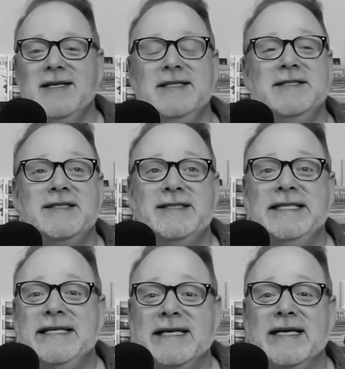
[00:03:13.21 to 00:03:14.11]
You
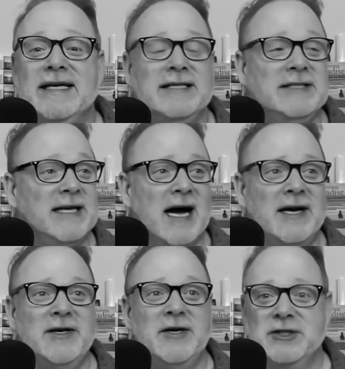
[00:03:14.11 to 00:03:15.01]
seek to
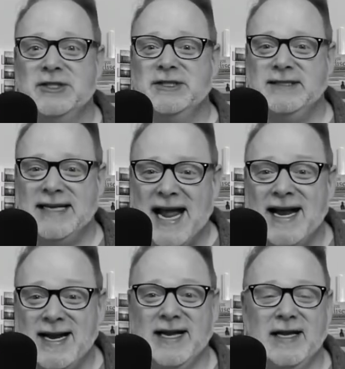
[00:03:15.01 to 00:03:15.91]

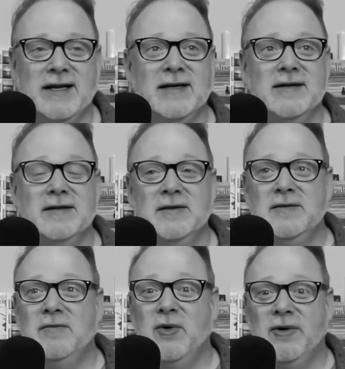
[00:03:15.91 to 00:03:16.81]
understanding
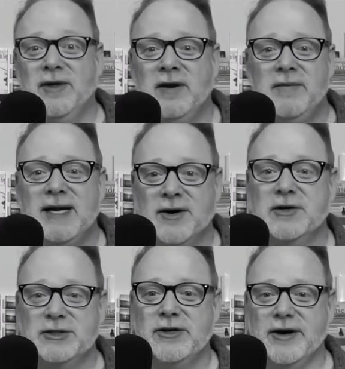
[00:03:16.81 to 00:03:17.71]
more than to be
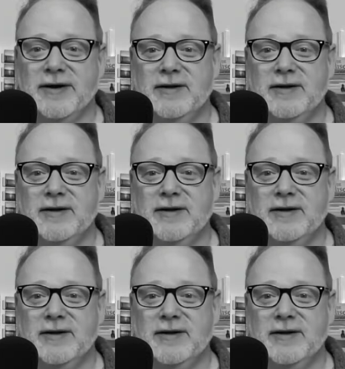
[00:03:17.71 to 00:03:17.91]
understood.